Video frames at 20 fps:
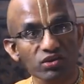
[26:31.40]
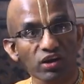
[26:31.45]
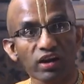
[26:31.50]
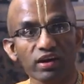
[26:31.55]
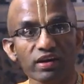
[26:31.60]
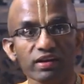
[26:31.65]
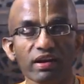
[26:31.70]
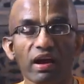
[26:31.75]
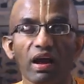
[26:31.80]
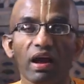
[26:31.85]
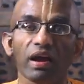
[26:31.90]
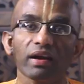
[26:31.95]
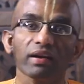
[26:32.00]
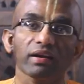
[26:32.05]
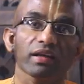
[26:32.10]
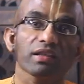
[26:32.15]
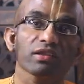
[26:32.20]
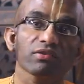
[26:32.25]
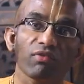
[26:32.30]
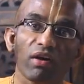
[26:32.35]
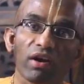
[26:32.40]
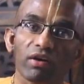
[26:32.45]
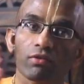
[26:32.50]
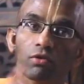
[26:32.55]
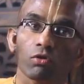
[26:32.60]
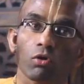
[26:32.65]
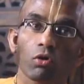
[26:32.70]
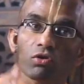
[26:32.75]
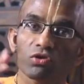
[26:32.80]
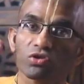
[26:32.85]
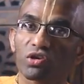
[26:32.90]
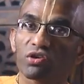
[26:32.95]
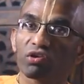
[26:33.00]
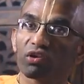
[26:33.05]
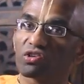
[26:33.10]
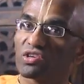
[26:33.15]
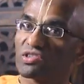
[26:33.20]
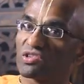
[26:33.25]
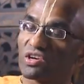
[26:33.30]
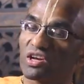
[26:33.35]
stay intact in spite of the constant
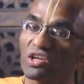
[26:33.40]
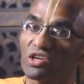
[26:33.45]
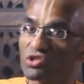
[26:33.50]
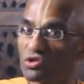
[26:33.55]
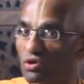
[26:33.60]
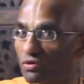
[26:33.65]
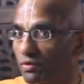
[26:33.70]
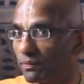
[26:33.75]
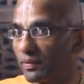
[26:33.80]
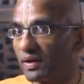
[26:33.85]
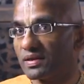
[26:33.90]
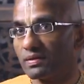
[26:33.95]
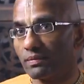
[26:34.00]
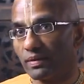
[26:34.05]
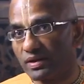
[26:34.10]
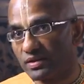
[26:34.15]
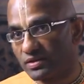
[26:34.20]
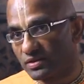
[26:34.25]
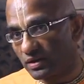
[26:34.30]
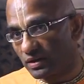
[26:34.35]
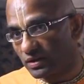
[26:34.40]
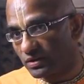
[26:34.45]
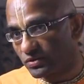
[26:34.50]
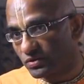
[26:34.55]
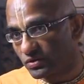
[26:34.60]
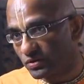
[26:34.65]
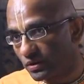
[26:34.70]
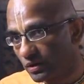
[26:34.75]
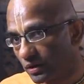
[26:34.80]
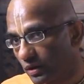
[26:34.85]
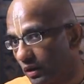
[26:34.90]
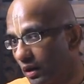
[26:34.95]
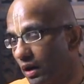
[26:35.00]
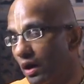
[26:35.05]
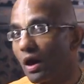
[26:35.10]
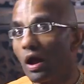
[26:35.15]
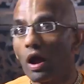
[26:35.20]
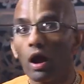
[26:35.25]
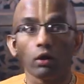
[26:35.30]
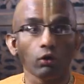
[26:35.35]
regeneration of the brain, brain cells
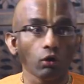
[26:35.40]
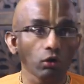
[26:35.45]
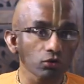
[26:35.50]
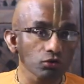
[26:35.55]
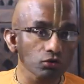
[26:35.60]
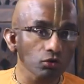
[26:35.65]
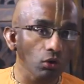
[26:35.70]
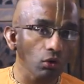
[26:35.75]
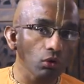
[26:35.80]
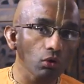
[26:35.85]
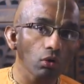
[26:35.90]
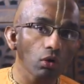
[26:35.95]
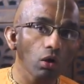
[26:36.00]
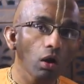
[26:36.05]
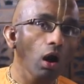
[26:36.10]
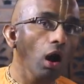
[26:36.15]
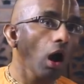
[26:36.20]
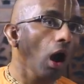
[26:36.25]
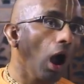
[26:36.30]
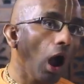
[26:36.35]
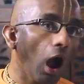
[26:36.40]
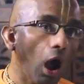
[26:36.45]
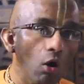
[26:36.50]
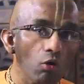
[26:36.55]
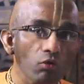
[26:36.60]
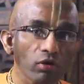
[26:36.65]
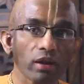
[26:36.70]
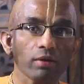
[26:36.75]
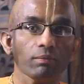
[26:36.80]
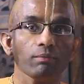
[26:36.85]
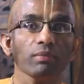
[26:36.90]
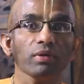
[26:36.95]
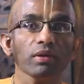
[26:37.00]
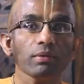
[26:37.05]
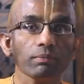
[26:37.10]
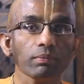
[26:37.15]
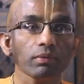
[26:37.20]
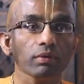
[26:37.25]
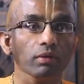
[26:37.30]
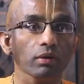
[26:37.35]
and also how can
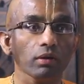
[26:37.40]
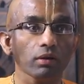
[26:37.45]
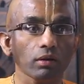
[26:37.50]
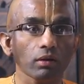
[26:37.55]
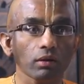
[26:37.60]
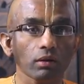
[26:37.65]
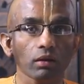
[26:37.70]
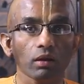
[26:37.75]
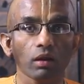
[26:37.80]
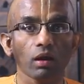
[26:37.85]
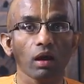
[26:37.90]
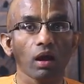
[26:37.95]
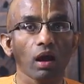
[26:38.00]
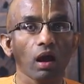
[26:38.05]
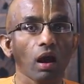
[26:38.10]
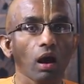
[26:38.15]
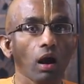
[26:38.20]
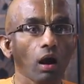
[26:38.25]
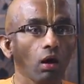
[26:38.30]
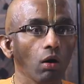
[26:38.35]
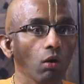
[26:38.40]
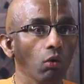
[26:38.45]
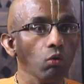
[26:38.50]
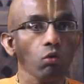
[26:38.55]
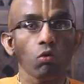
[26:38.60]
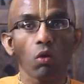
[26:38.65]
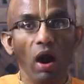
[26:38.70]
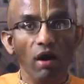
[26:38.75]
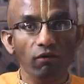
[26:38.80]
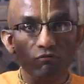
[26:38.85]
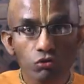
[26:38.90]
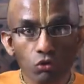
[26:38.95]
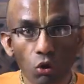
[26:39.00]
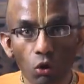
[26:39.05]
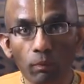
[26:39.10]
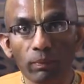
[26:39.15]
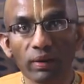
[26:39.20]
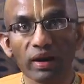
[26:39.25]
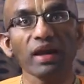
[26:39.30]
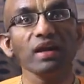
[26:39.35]
people who have
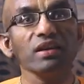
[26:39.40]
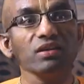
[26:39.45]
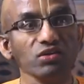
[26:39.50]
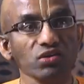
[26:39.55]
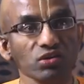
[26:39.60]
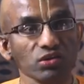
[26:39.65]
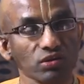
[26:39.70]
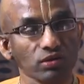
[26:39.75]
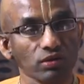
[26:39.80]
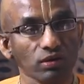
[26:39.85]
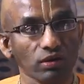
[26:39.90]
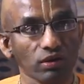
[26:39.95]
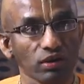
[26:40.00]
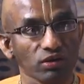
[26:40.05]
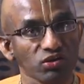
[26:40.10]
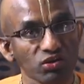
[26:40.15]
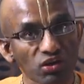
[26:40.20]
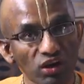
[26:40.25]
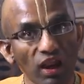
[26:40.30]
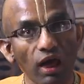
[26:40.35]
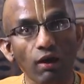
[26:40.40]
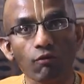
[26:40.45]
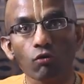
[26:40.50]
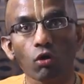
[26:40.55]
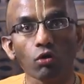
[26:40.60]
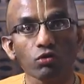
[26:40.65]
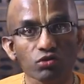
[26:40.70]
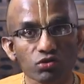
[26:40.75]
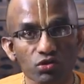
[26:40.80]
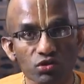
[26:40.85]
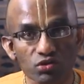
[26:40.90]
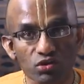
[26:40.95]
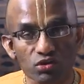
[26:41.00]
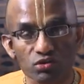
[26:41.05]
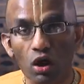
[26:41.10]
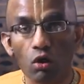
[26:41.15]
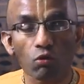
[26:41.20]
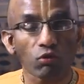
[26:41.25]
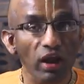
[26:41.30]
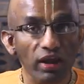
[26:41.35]
no brains still have consciousness.
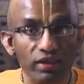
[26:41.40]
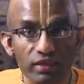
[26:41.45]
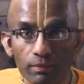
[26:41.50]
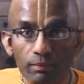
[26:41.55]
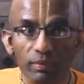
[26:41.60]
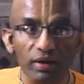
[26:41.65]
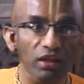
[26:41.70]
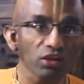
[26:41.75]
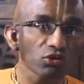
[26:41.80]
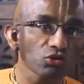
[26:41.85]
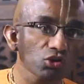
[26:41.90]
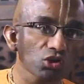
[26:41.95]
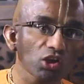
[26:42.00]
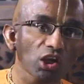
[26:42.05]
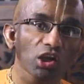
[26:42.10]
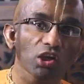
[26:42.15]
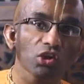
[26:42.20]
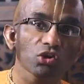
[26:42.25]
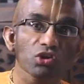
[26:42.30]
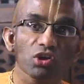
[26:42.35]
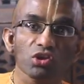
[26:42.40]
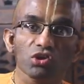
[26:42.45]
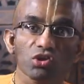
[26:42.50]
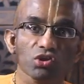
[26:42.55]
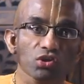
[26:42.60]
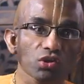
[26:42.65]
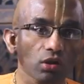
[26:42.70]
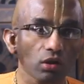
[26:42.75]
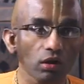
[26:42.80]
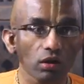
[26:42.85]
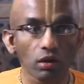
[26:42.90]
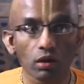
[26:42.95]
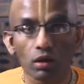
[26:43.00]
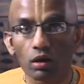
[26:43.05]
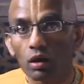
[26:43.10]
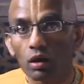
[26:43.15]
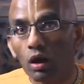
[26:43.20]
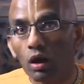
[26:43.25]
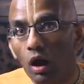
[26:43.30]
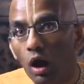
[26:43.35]
How can the brain change and still,
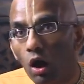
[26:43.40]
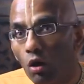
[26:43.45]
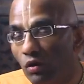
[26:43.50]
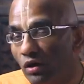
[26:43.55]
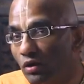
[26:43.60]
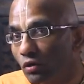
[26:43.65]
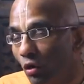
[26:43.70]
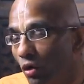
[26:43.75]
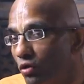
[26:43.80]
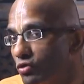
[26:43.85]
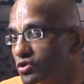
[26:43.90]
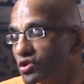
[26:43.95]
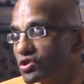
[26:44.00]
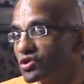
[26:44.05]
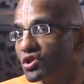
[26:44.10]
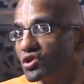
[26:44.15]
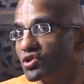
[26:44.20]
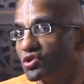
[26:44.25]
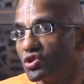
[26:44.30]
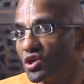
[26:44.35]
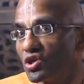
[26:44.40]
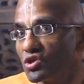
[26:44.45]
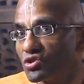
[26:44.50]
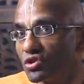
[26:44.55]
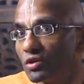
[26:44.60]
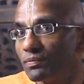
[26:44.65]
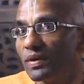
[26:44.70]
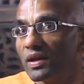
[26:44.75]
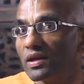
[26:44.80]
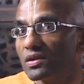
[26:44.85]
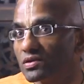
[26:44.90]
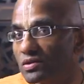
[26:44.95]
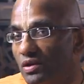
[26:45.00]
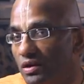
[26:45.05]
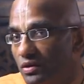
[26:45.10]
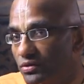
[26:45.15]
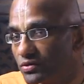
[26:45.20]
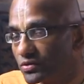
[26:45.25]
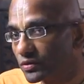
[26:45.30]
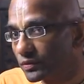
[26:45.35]
how can the consciousness change the brain
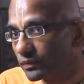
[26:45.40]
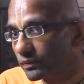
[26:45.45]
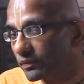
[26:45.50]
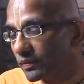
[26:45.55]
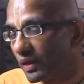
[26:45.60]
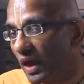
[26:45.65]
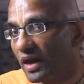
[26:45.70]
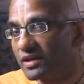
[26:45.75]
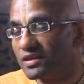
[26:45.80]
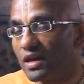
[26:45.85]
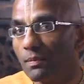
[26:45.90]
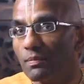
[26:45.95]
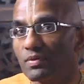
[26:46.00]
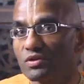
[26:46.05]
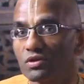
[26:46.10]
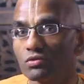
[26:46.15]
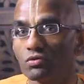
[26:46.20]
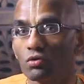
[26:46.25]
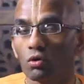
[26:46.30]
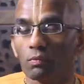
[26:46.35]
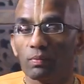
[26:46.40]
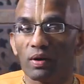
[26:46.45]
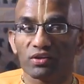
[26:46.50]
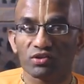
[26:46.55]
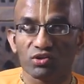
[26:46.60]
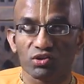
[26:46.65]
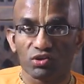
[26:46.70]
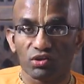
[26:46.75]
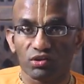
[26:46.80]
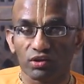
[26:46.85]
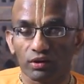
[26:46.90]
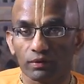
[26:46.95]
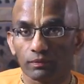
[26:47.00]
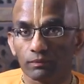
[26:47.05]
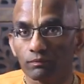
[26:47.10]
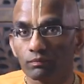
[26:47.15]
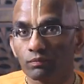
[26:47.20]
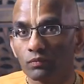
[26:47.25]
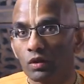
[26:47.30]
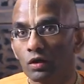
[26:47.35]
cells as happens in neuroplasticity?
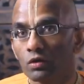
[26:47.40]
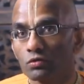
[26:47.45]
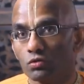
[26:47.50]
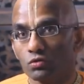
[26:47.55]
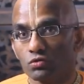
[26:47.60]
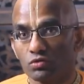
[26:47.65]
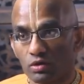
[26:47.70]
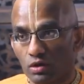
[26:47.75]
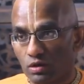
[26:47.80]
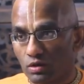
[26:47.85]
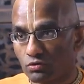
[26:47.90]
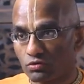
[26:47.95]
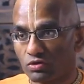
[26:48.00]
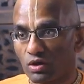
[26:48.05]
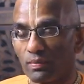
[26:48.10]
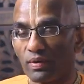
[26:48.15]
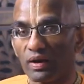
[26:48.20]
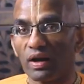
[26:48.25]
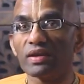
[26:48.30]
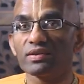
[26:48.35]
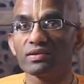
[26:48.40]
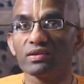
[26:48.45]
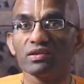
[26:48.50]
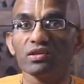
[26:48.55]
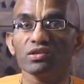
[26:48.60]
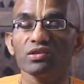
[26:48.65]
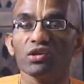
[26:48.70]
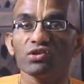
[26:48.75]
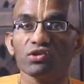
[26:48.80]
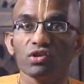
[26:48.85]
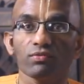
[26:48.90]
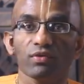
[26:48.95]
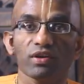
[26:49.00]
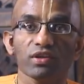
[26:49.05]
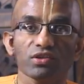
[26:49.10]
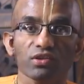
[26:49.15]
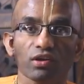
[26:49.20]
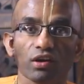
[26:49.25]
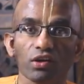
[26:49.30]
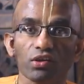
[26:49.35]
So to, uh, to summarize, in this session we
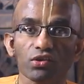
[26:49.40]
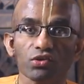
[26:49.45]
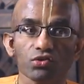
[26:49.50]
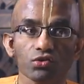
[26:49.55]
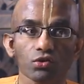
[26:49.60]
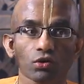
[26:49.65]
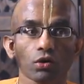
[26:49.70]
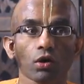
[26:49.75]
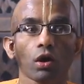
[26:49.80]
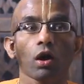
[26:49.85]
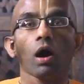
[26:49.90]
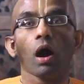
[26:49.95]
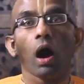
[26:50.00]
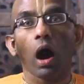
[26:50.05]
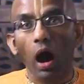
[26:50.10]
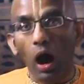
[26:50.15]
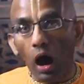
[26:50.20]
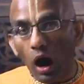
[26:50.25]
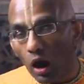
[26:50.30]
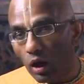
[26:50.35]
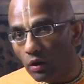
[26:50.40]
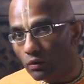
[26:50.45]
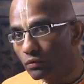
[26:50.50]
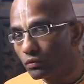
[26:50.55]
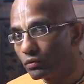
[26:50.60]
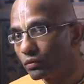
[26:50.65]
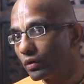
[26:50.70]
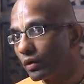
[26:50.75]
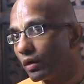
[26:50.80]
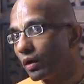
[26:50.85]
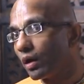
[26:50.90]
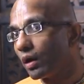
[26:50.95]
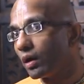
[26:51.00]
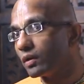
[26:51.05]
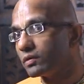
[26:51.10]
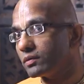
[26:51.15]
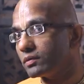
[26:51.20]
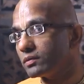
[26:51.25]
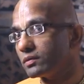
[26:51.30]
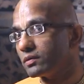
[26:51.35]
discussed how
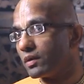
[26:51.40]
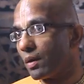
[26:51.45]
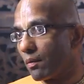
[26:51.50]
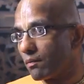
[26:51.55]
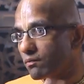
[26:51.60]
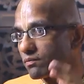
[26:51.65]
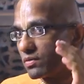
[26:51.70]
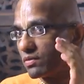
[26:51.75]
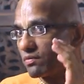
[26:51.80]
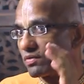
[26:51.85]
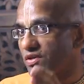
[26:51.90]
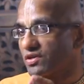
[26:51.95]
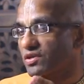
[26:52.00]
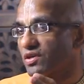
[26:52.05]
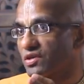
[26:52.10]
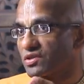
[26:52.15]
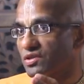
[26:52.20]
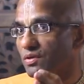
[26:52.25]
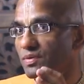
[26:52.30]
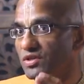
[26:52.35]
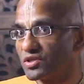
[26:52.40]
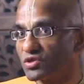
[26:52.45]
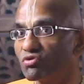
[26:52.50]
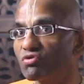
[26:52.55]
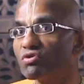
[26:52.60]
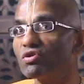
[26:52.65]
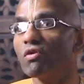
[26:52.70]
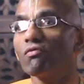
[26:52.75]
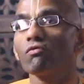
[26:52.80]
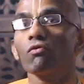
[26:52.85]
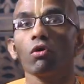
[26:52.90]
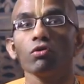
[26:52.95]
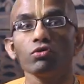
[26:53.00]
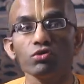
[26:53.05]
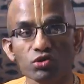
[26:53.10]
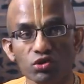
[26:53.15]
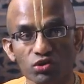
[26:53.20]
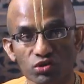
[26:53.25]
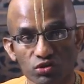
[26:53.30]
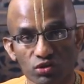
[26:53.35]
the, we discussed the mystery of
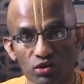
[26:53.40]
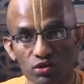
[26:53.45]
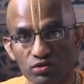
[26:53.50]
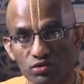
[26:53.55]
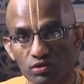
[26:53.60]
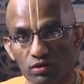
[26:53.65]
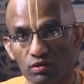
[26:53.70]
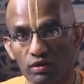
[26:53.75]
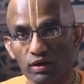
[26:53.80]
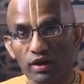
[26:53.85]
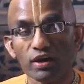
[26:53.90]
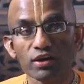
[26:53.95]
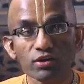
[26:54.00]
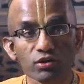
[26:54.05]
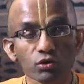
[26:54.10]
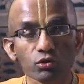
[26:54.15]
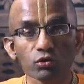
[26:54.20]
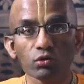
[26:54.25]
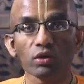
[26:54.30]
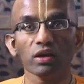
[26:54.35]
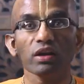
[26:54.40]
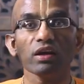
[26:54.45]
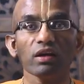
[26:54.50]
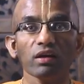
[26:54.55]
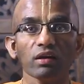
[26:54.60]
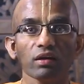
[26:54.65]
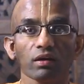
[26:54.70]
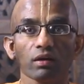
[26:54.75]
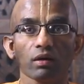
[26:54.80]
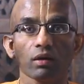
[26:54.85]
consciousness. Intuitively,